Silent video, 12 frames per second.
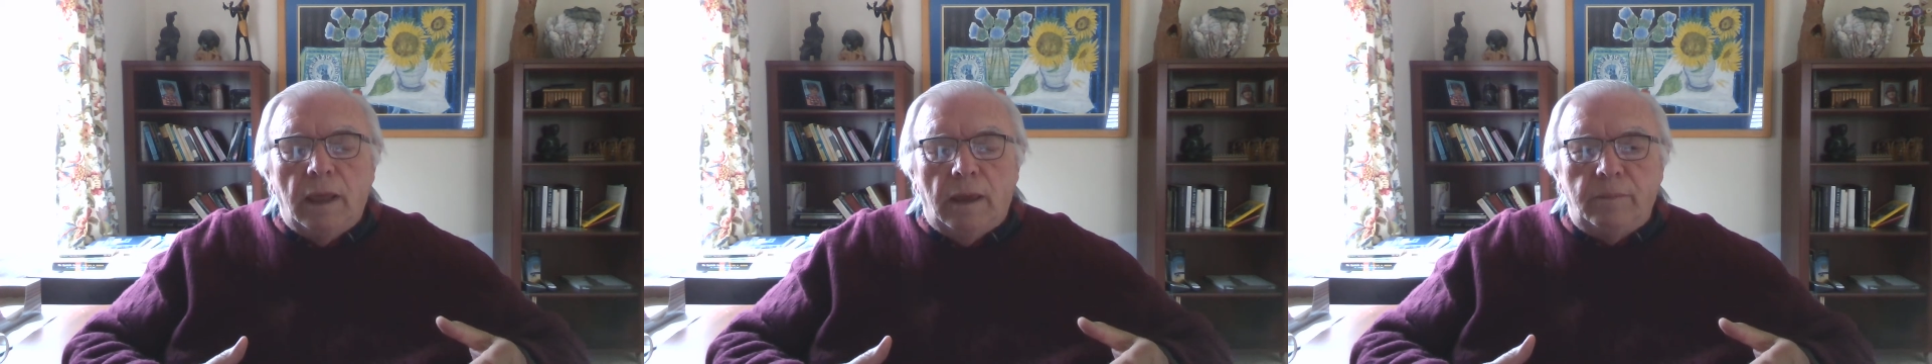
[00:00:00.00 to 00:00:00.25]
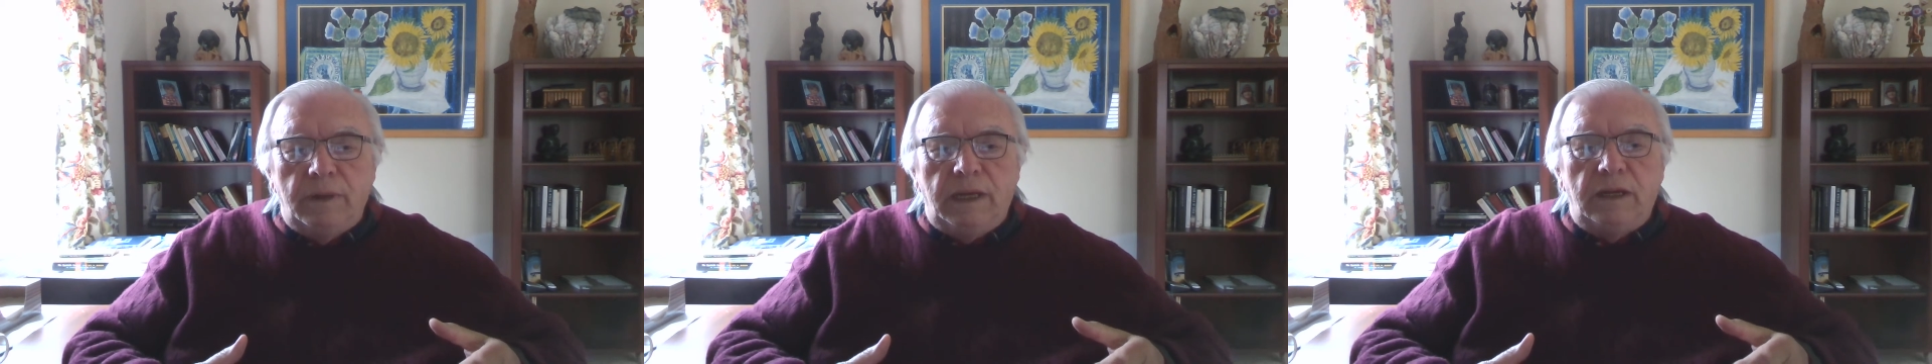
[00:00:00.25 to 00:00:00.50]

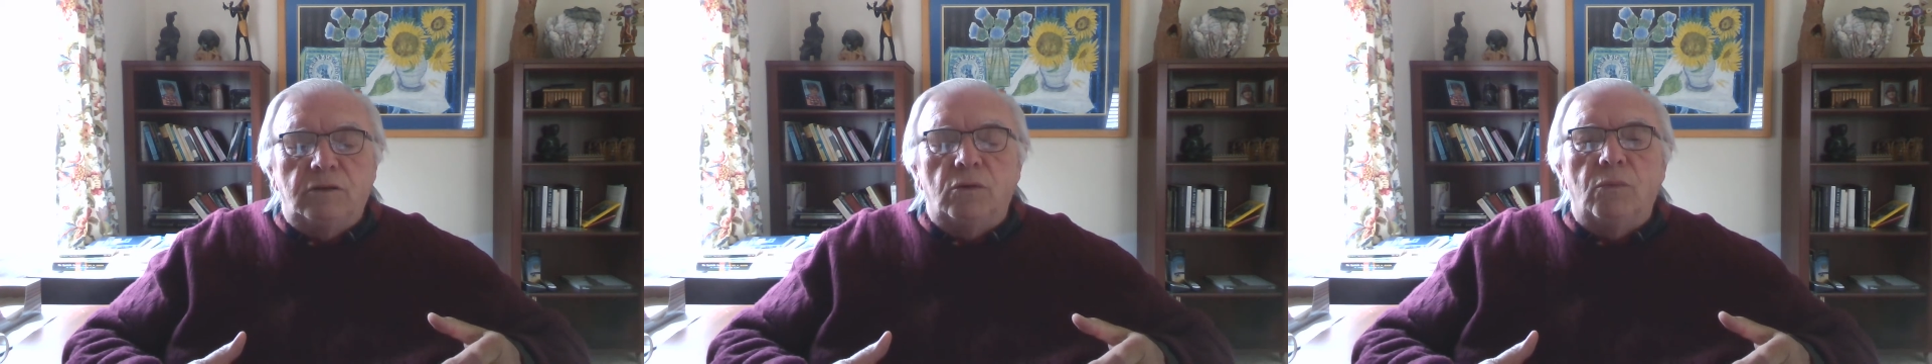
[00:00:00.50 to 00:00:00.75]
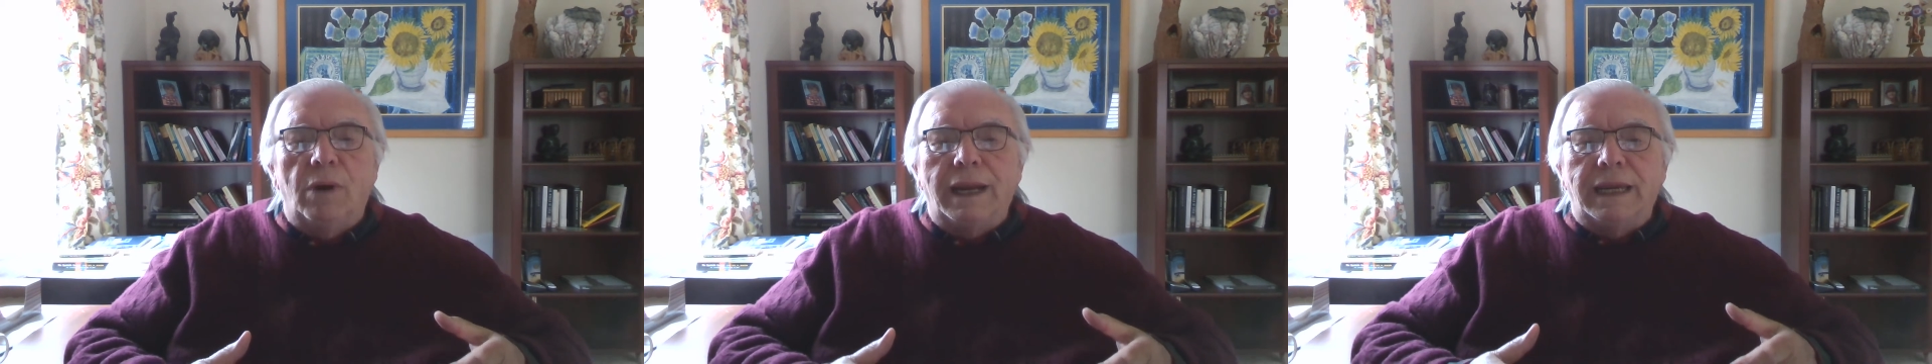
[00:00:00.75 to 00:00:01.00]
And we need to
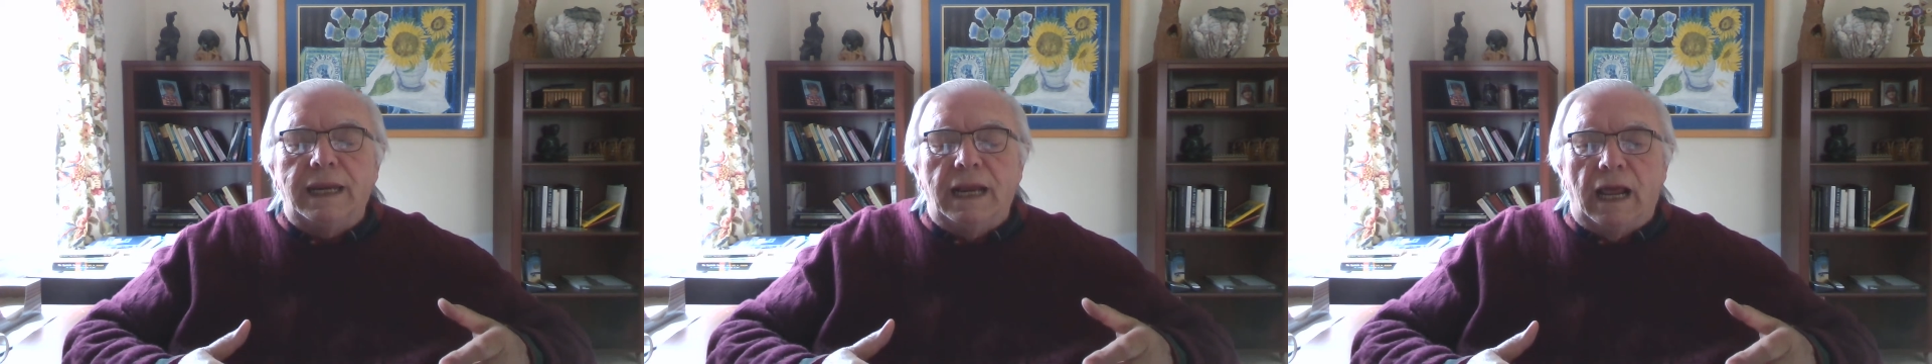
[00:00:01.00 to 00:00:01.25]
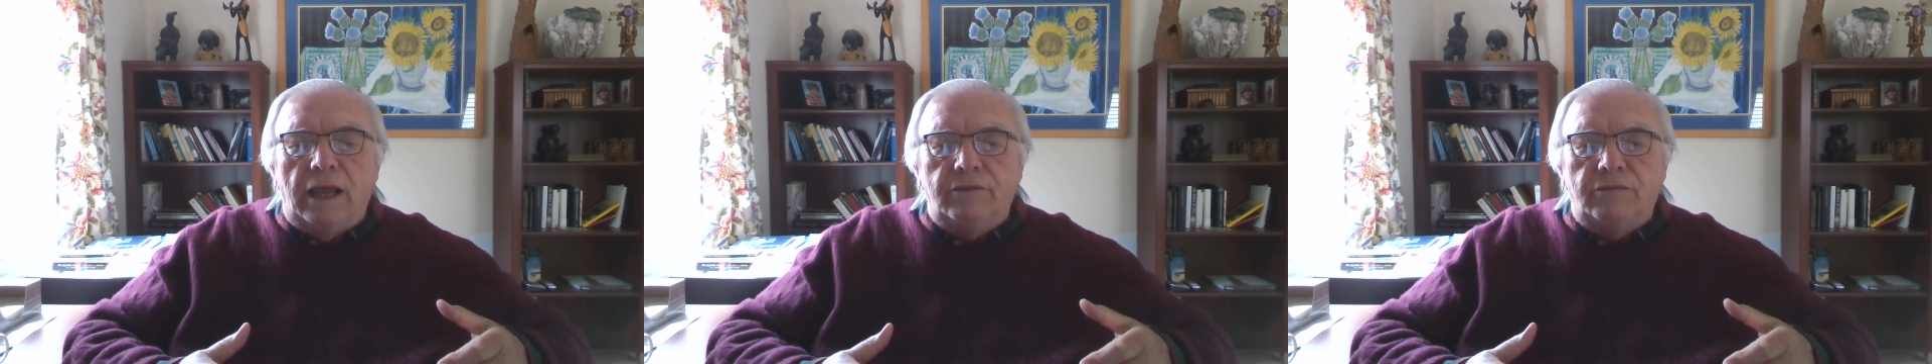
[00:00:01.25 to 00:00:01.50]

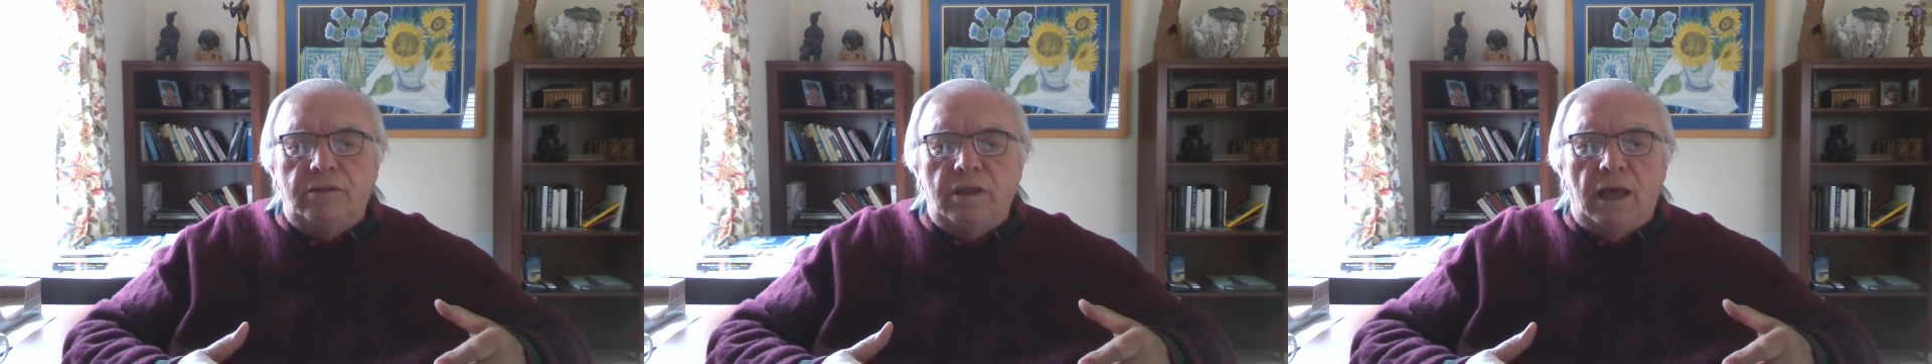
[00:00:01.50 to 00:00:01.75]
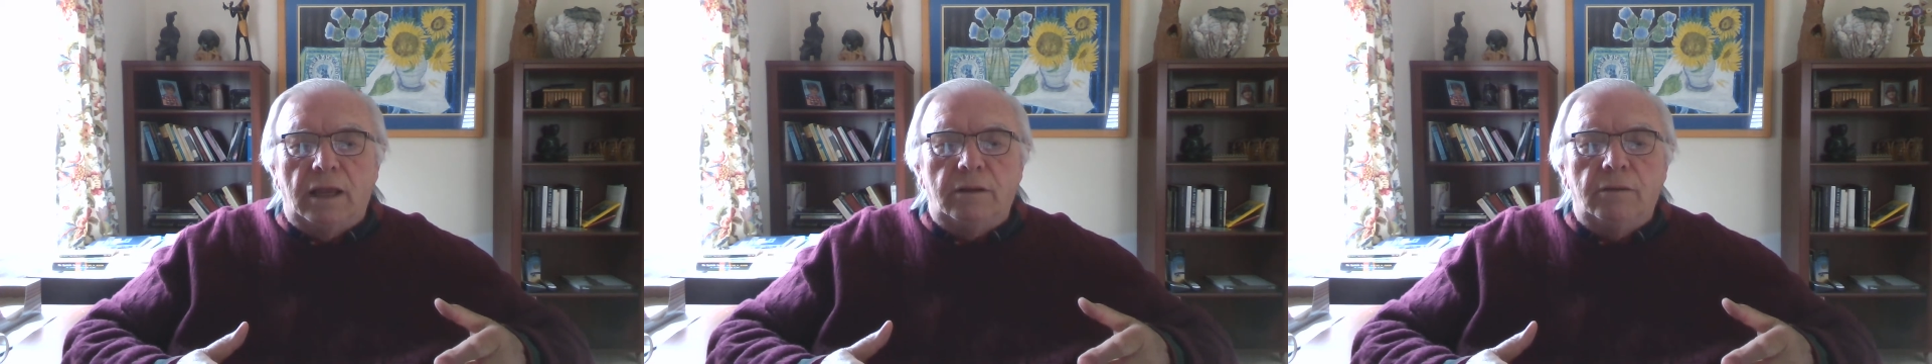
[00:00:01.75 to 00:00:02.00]
recognize
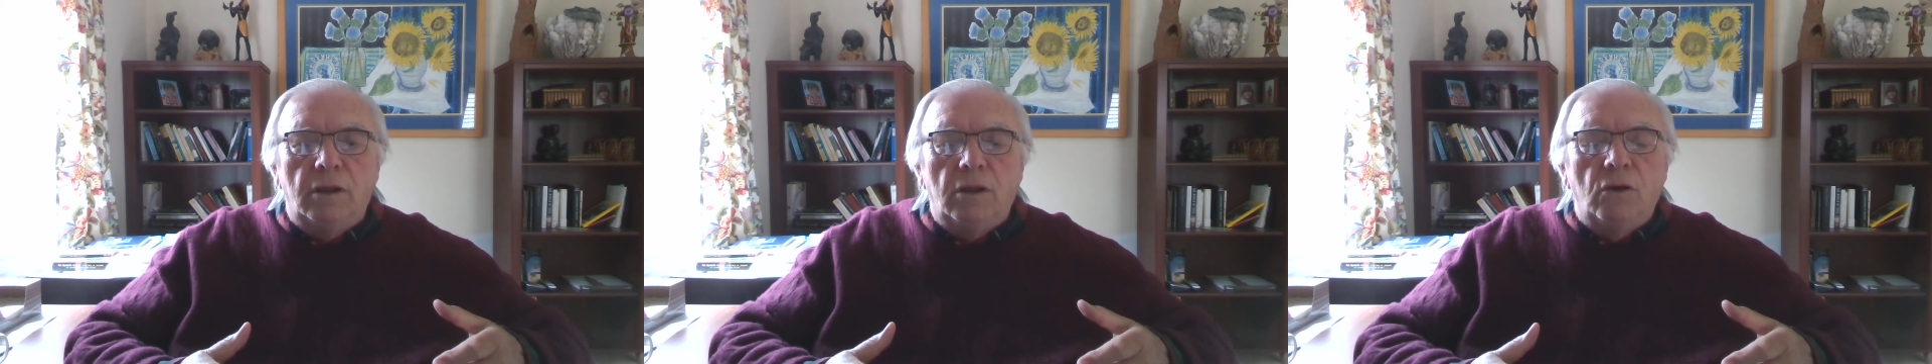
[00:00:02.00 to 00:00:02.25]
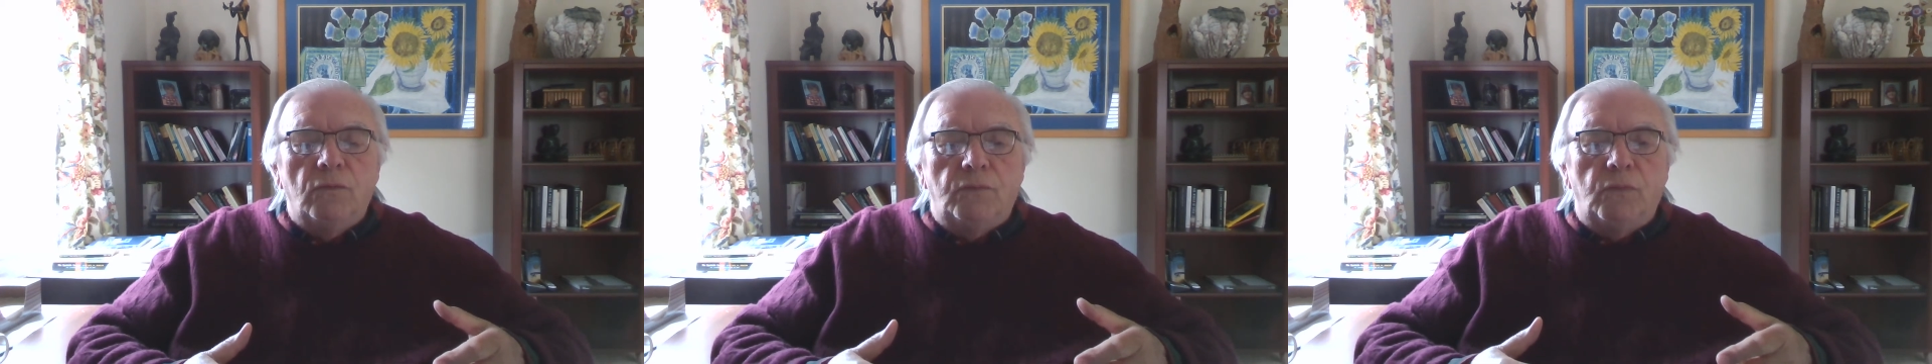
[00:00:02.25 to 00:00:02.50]
that
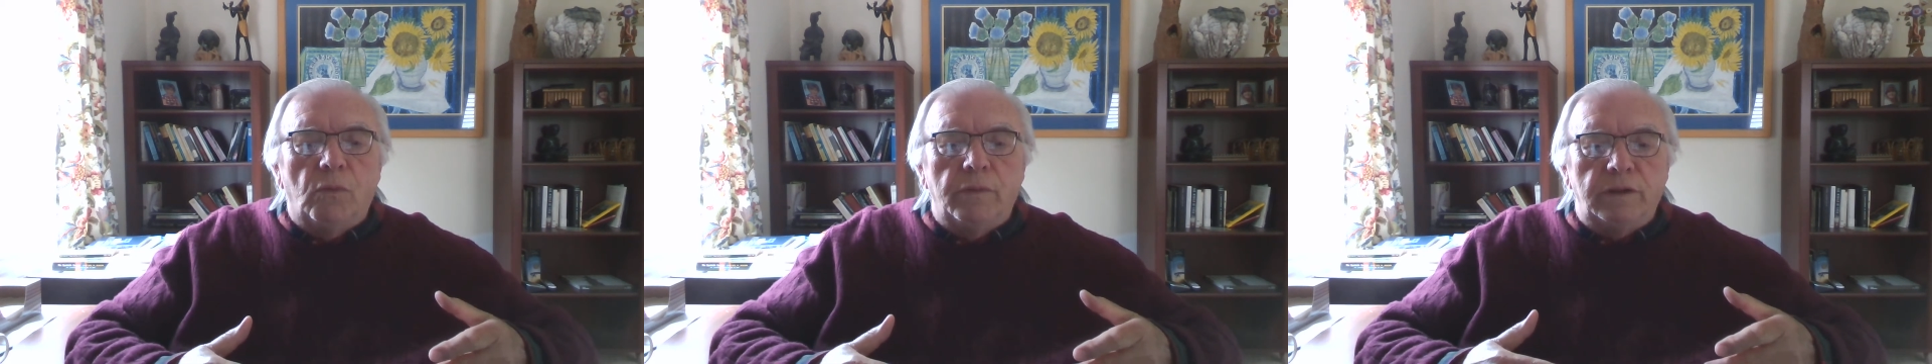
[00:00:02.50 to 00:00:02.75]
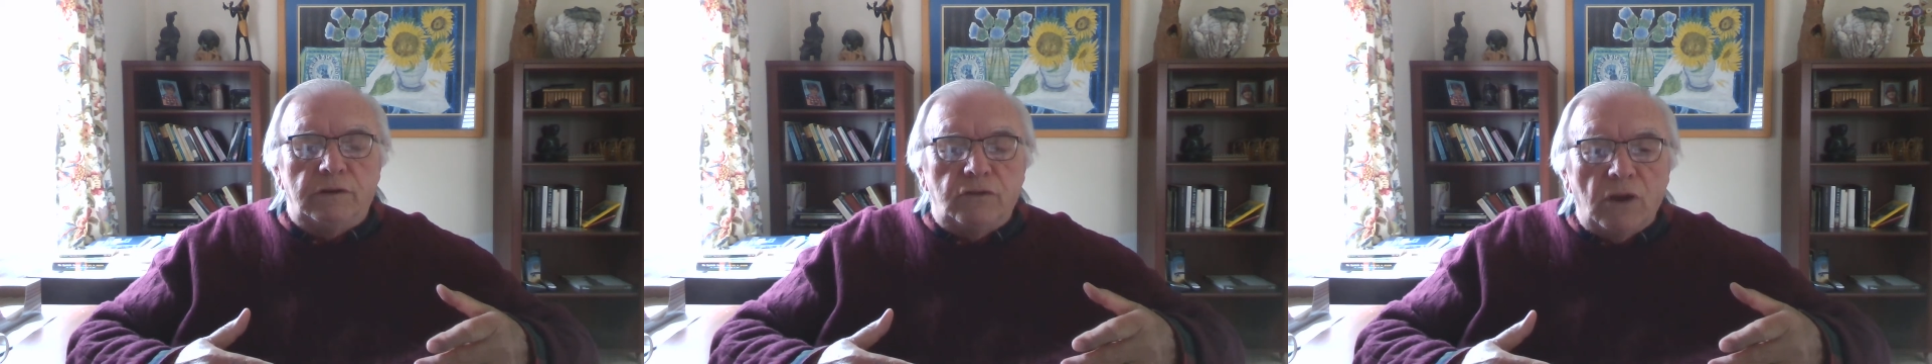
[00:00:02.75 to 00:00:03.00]
for
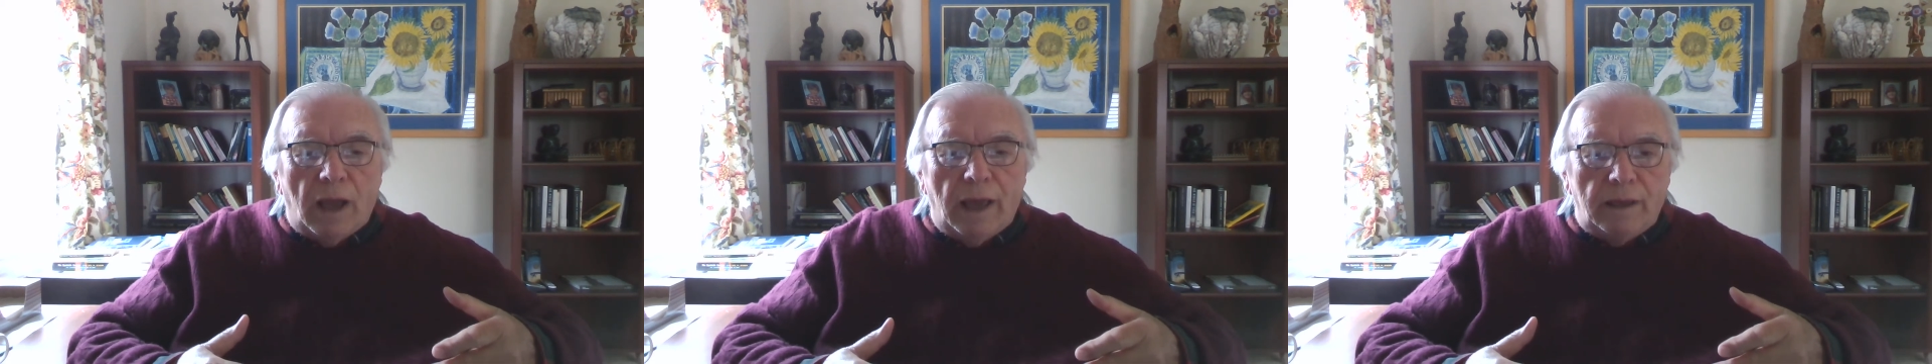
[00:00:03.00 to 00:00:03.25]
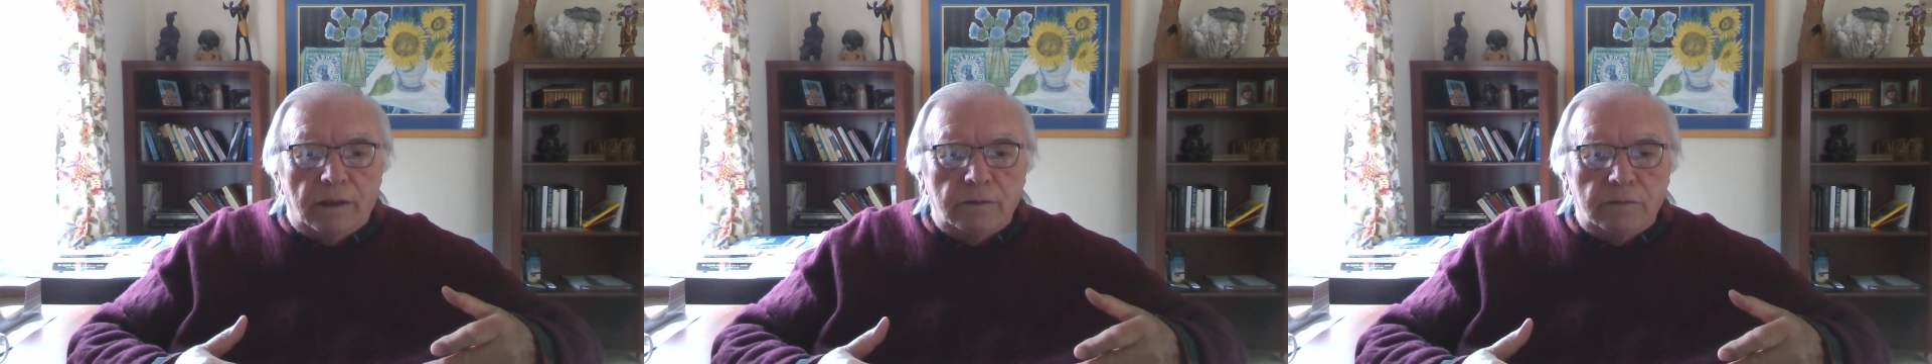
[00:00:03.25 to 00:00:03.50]
the
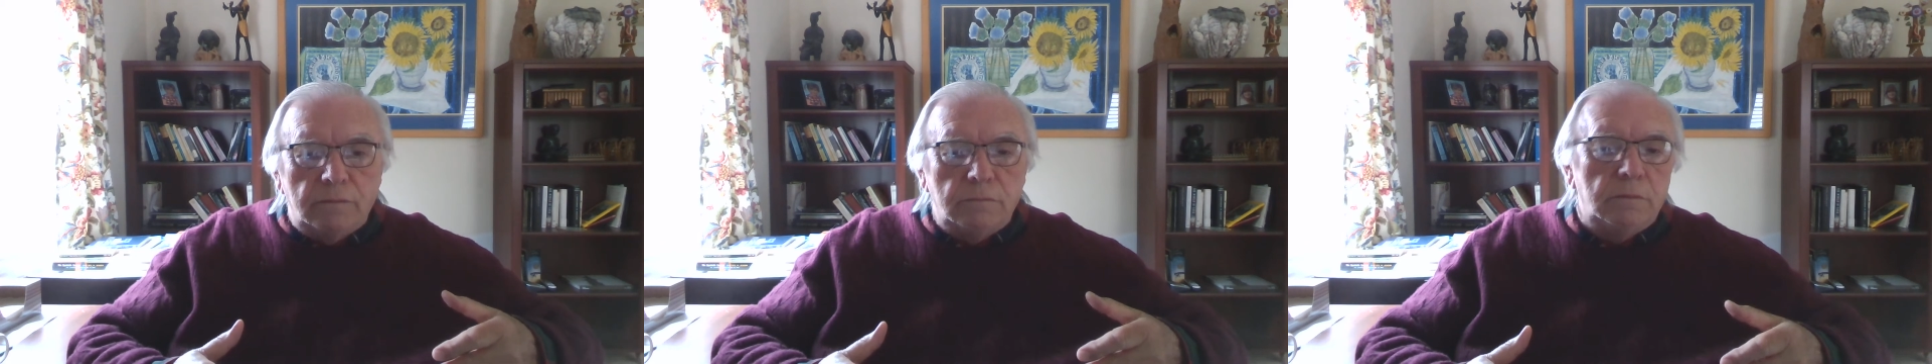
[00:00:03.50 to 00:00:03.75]
child,